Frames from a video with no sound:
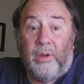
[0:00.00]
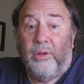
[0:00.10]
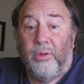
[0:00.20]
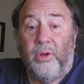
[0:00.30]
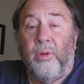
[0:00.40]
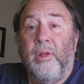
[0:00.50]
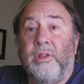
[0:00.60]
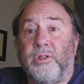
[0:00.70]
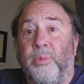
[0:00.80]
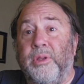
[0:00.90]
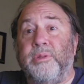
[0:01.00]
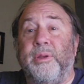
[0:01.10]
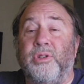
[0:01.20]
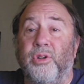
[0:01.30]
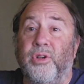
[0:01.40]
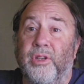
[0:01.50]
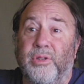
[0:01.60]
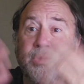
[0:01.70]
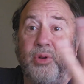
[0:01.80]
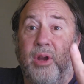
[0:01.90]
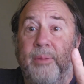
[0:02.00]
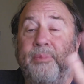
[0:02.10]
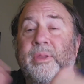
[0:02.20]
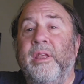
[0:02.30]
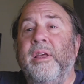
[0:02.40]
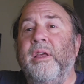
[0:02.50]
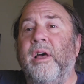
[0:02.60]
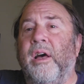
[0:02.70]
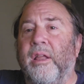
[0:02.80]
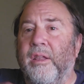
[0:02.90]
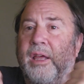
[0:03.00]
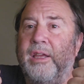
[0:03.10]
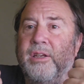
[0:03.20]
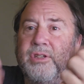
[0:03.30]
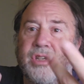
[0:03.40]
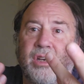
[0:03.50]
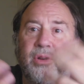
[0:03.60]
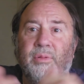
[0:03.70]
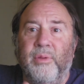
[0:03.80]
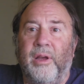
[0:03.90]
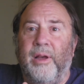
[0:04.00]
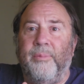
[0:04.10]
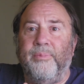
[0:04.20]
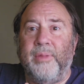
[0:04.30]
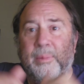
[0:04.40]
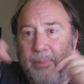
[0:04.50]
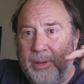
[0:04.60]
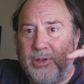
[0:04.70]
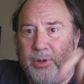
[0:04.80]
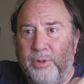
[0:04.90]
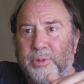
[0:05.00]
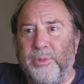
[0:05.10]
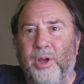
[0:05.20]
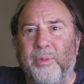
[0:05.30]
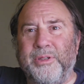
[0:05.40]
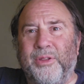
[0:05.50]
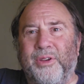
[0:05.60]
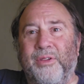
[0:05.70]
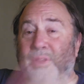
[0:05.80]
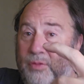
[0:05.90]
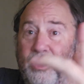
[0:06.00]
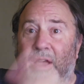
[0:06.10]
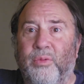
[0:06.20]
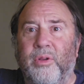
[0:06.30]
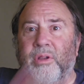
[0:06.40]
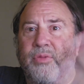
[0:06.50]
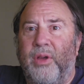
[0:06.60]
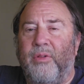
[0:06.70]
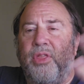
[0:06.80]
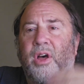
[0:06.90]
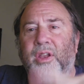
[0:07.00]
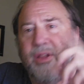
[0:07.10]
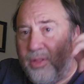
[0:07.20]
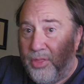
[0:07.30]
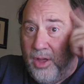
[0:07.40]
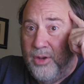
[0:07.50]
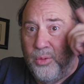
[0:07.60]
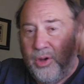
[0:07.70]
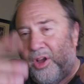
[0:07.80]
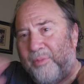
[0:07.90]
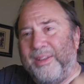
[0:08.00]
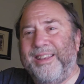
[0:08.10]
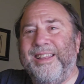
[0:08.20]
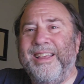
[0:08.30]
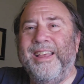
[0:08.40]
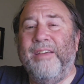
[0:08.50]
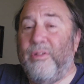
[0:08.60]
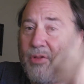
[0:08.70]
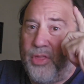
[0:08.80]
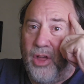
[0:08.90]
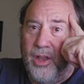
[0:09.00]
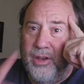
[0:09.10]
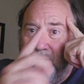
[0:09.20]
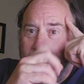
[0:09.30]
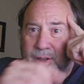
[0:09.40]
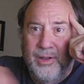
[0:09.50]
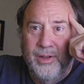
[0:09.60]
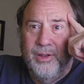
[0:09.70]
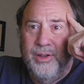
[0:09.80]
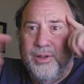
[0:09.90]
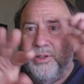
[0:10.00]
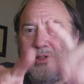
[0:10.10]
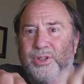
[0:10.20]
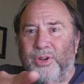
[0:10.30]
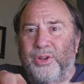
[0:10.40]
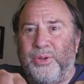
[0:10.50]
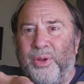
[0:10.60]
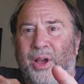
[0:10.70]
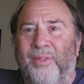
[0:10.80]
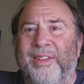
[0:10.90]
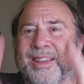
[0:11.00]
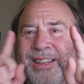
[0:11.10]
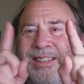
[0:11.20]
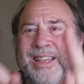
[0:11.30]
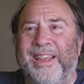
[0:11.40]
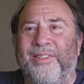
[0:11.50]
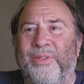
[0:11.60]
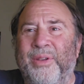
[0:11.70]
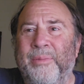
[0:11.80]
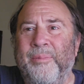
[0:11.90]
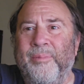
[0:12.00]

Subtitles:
I don't know. So please make sure you subscribe, like, share, and make sure you put some comments down there. If you have one, if you have a thought or a comment. If you have a thought, turn it into a comment. Take care, everyone.